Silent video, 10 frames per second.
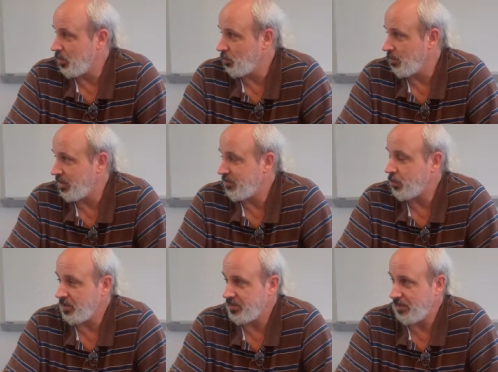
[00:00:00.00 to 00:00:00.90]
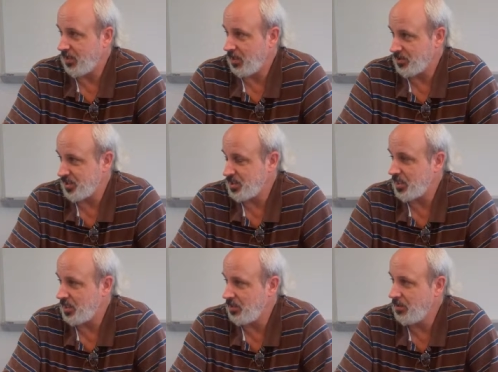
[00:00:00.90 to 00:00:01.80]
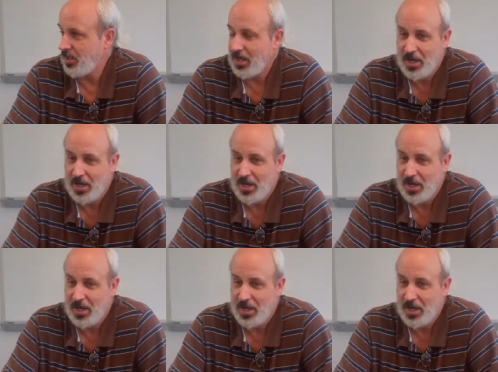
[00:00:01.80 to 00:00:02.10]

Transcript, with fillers: point were about $45 a ton,